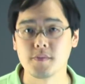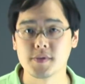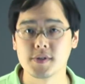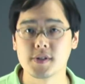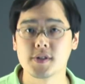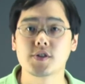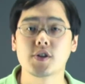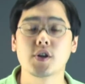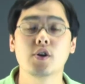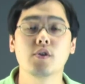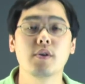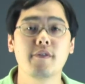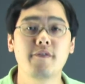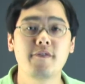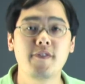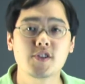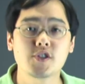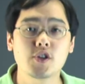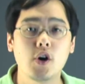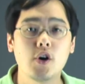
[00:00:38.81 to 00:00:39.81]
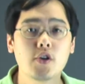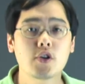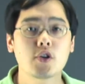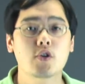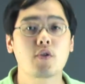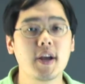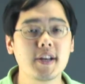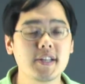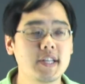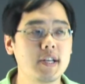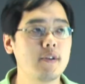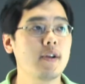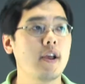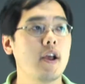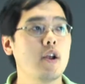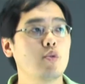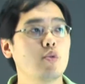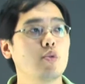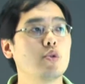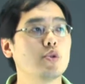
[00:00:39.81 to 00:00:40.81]
So it fits all the criteria
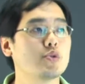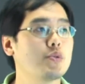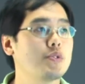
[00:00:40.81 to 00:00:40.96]
and rules